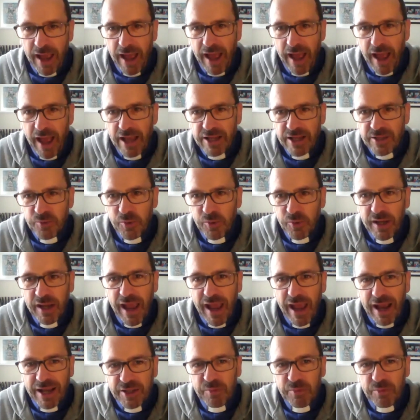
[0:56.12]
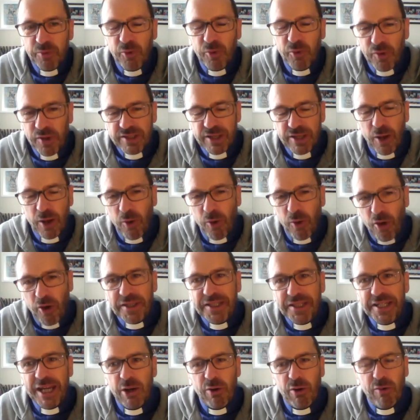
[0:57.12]
as we explore this whole
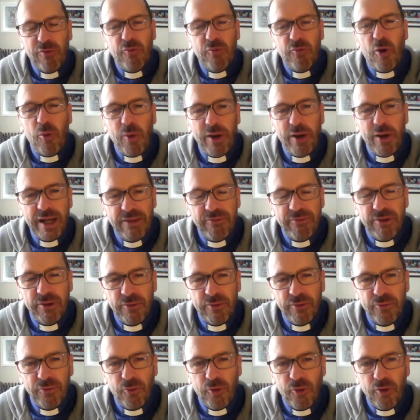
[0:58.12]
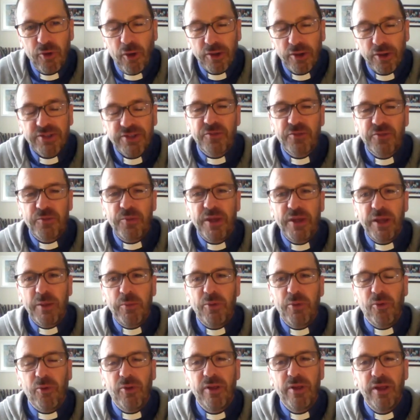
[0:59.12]
idea of what we're living for, lots of
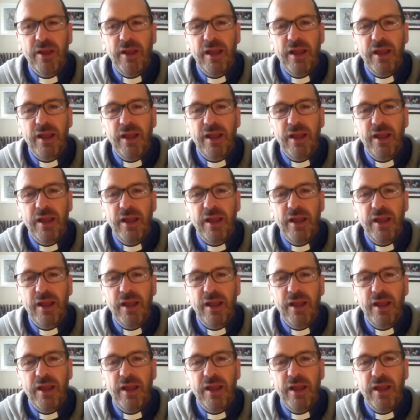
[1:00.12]
people,